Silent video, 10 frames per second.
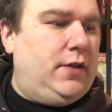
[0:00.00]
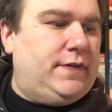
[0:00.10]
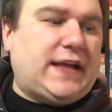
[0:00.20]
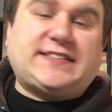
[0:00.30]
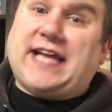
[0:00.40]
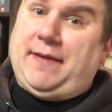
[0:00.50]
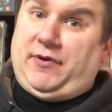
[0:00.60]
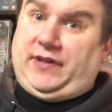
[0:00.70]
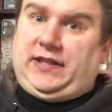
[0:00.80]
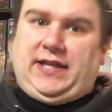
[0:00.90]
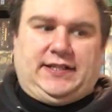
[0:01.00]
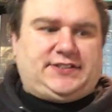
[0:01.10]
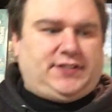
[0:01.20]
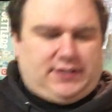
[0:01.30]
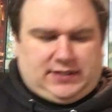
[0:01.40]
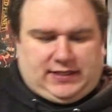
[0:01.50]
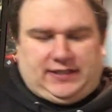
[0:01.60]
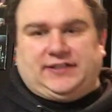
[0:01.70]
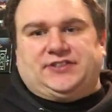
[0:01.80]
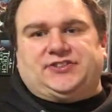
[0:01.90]
Next game on the list
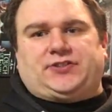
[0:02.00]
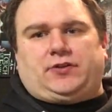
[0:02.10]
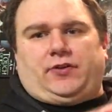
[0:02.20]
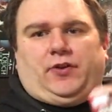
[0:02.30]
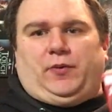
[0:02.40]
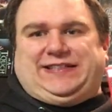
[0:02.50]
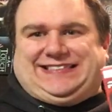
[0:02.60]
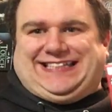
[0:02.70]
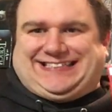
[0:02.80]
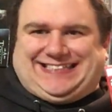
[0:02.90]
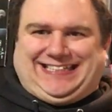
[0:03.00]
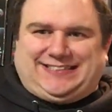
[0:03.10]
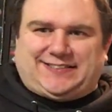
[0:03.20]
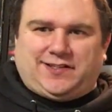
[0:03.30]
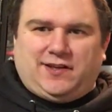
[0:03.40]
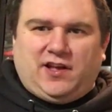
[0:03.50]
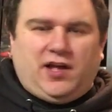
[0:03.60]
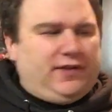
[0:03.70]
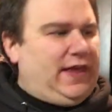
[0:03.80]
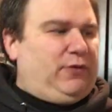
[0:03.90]
is The Resistance.
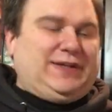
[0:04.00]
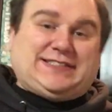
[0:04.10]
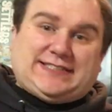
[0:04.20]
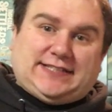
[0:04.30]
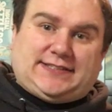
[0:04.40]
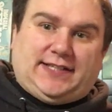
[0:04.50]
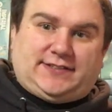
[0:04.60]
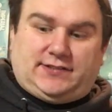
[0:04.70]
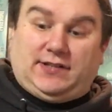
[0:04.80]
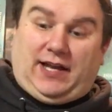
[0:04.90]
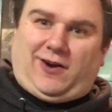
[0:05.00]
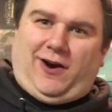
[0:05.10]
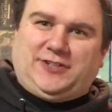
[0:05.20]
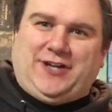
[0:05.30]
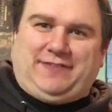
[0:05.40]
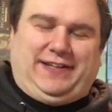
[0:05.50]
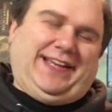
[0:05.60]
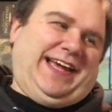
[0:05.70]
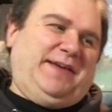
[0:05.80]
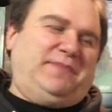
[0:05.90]
Now, The Resistance, not a card
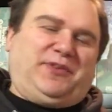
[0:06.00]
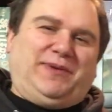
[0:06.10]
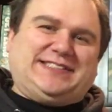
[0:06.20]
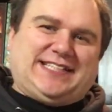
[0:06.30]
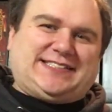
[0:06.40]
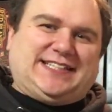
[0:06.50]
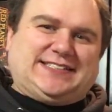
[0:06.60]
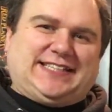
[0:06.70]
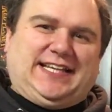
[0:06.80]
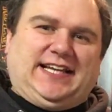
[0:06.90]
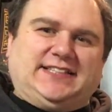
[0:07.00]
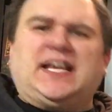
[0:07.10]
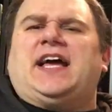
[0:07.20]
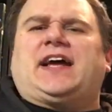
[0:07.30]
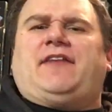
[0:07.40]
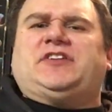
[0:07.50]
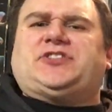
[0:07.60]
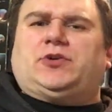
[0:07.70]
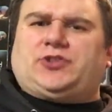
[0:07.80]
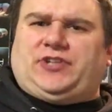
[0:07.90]
drafting game, but The Resistance is kind of a
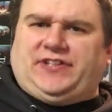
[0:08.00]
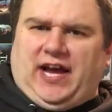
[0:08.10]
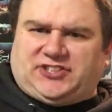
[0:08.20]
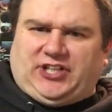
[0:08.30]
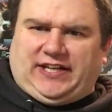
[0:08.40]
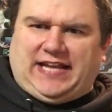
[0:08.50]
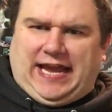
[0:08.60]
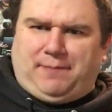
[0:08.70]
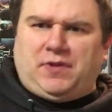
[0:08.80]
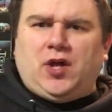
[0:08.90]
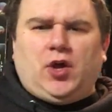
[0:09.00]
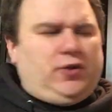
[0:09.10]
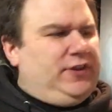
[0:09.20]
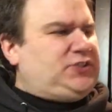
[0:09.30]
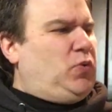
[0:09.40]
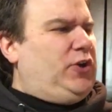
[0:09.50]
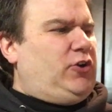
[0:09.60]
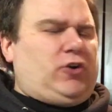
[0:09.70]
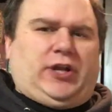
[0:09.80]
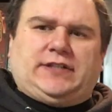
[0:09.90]
social deduction game. This one
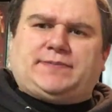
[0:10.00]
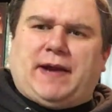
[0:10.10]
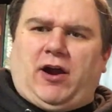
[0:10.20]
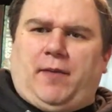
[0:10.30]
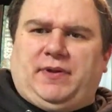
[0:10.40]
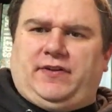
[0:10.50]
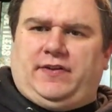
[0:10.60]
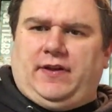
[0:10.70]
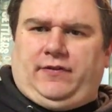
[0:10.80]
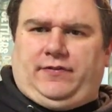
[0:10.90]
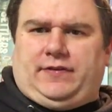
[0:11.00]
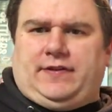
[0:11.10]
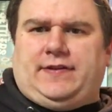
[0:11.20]
you're going to pair up into